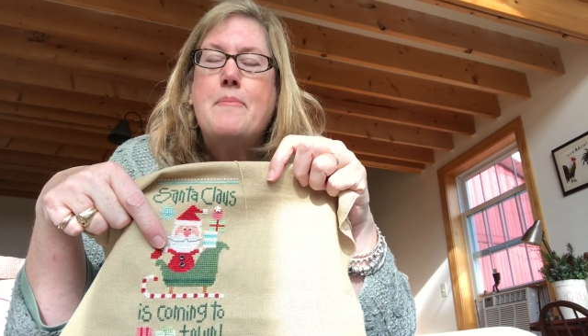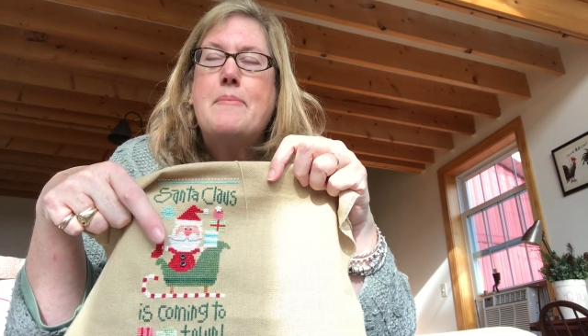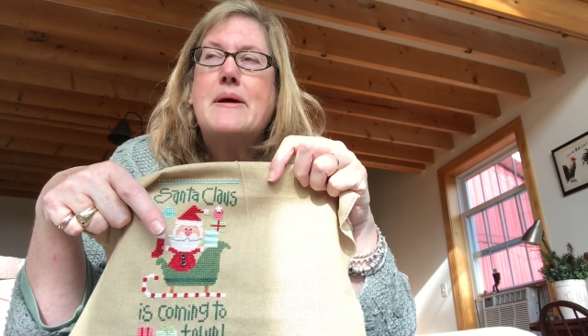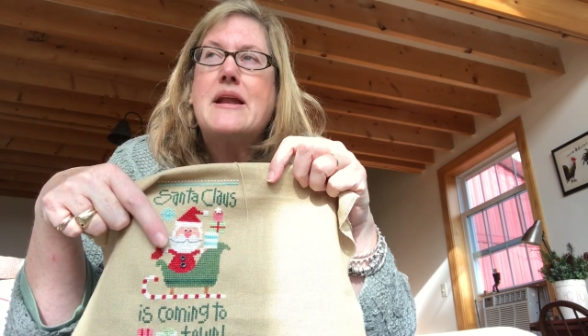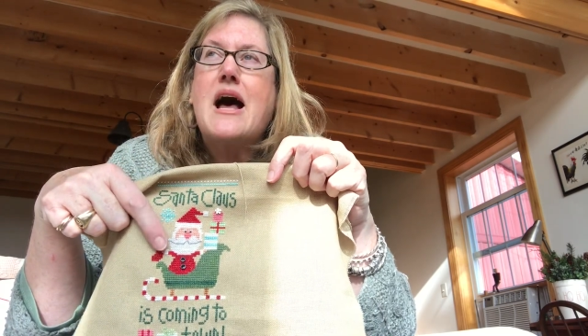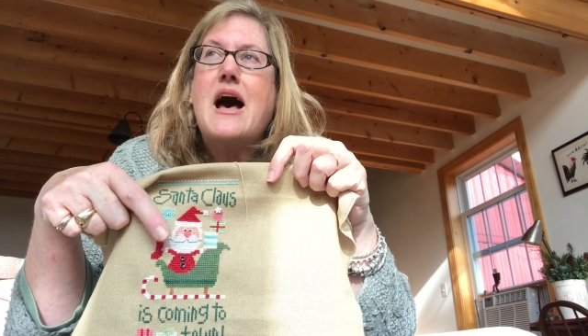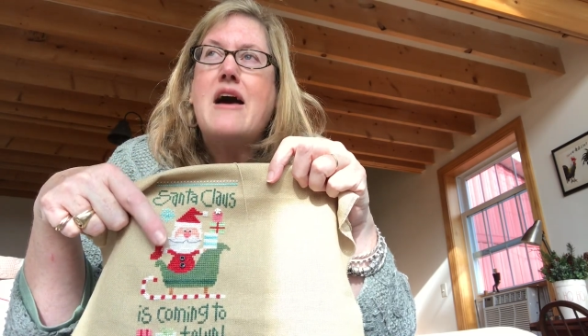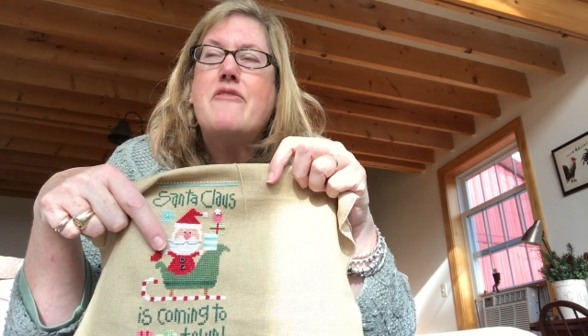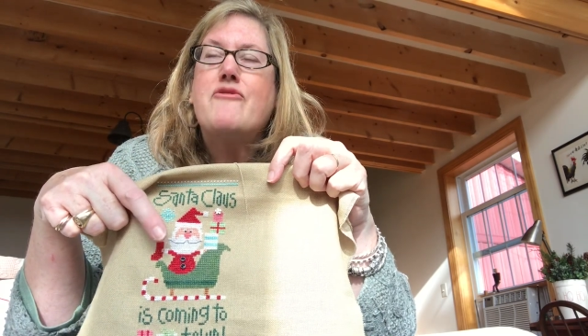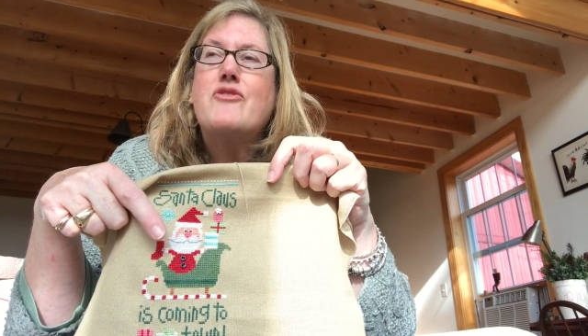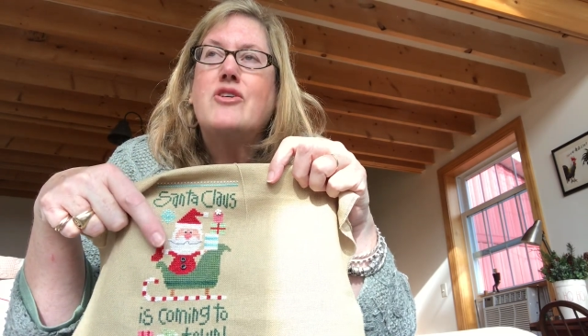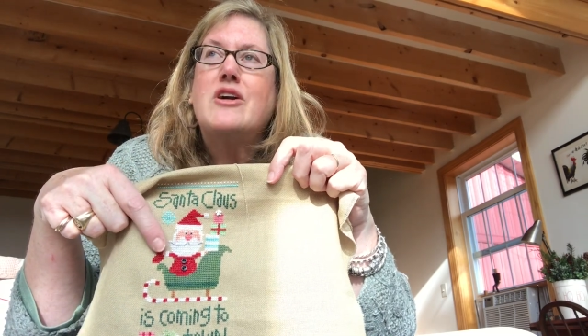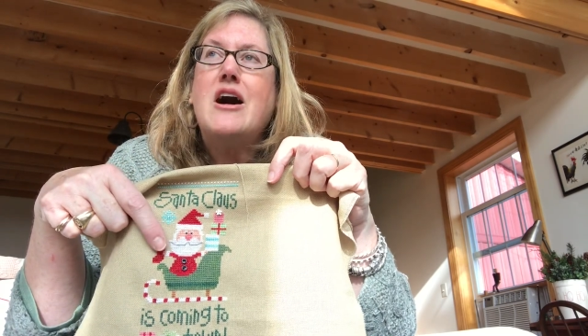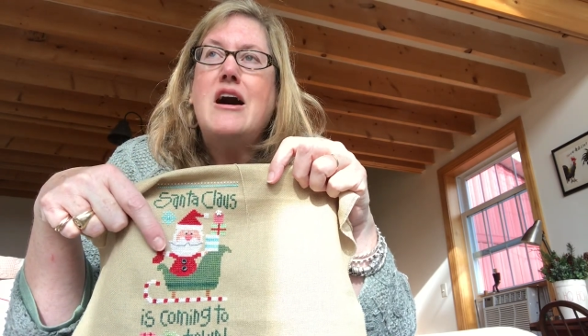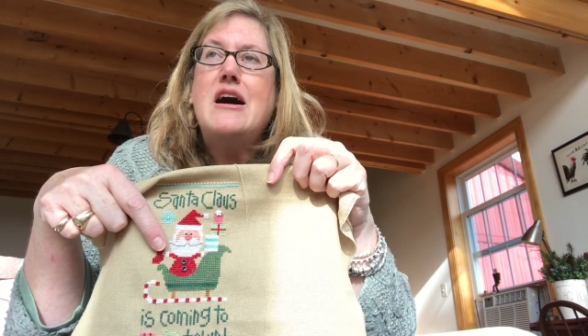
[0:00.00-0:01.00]
But I
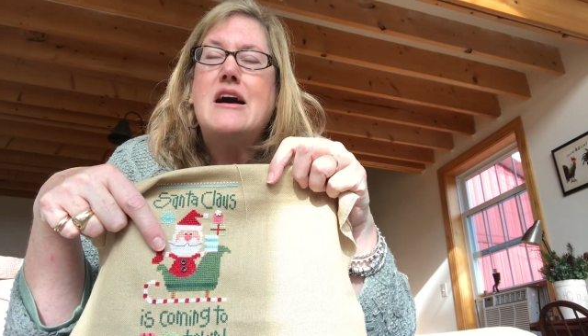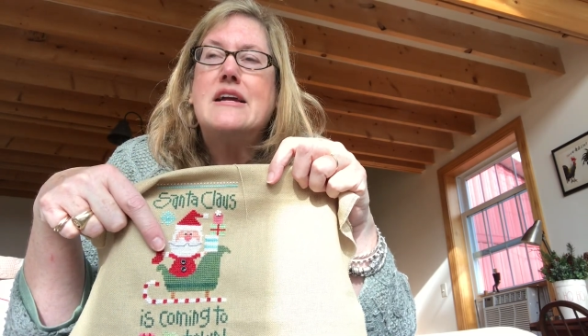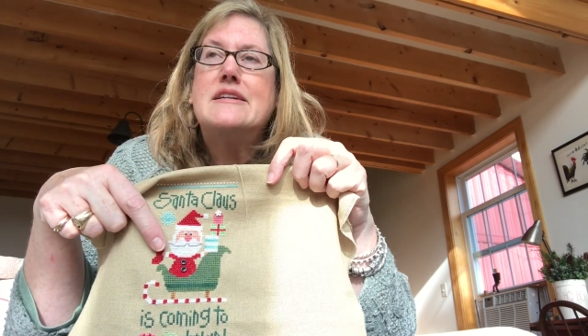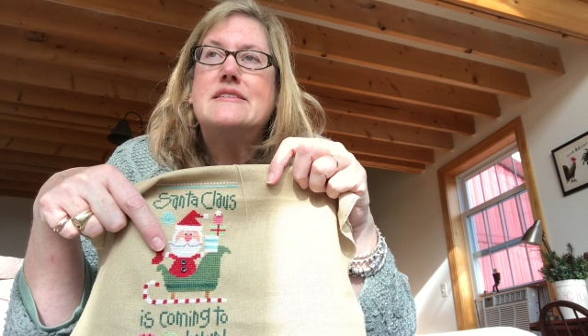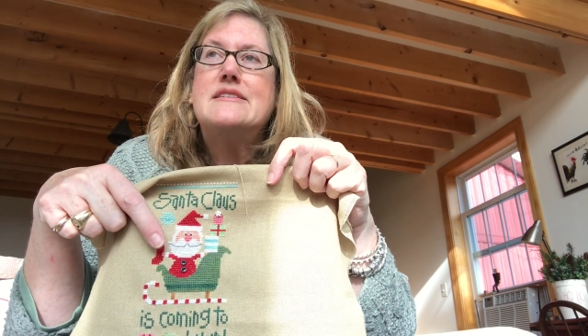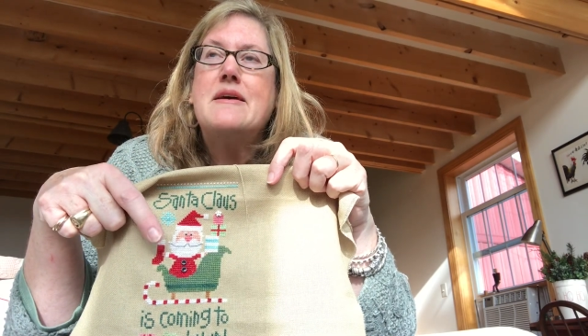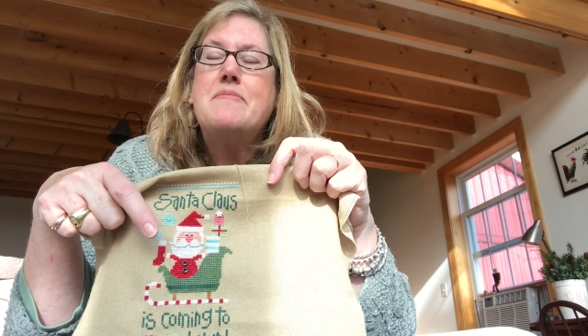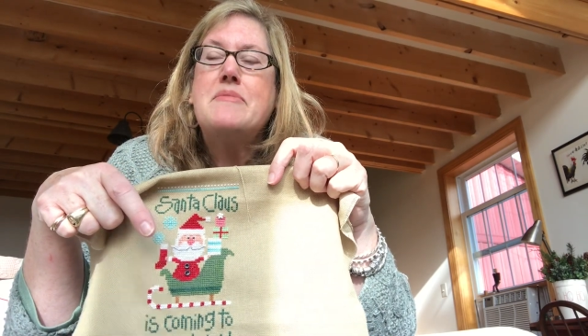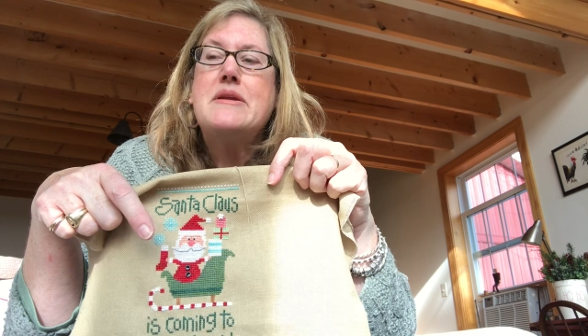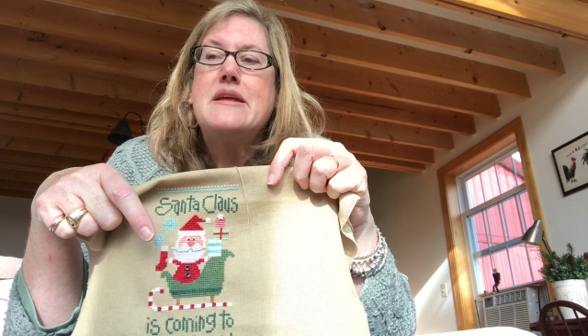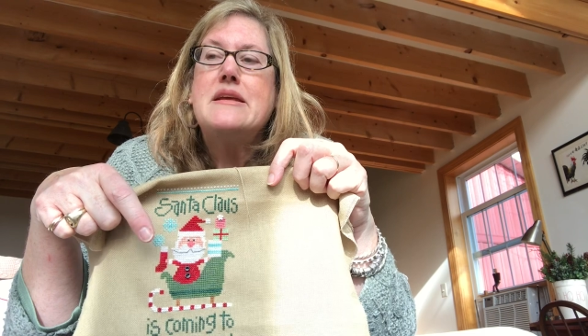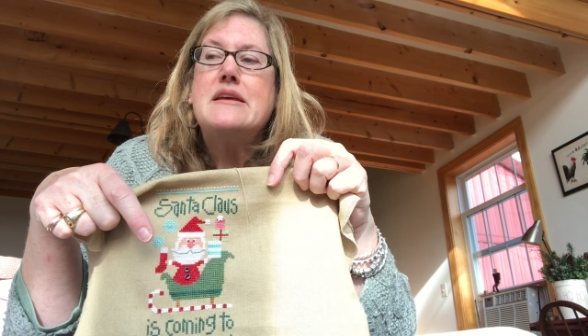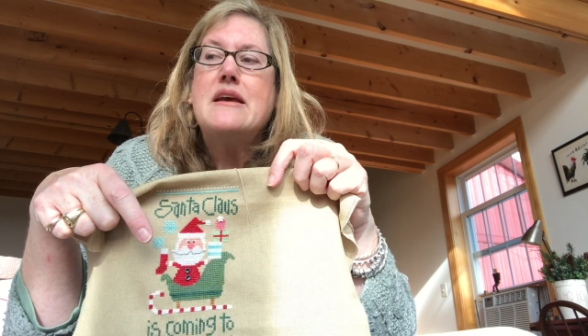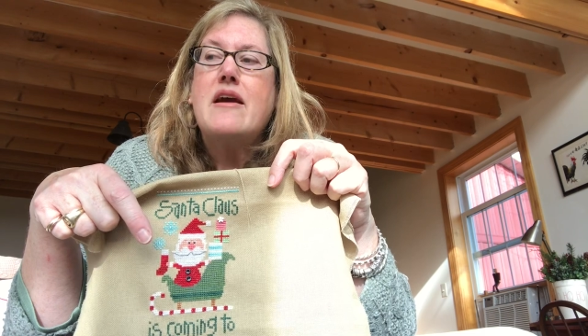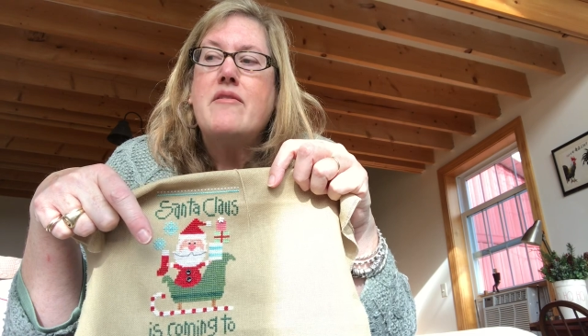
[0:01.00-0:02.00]
forgot, somebody